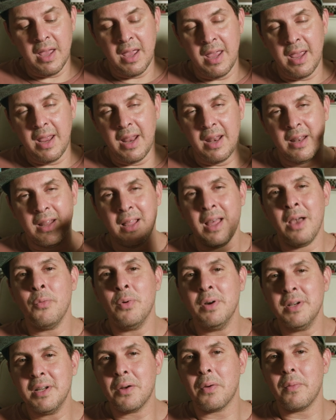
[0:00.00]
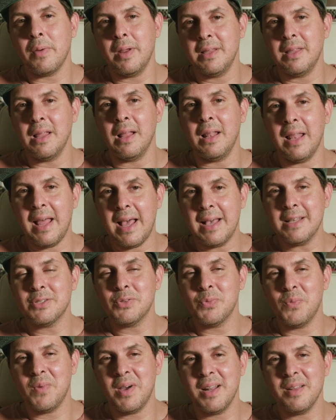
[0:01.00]
And I want to read the
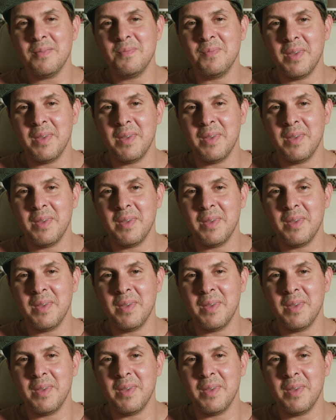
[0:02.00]
last one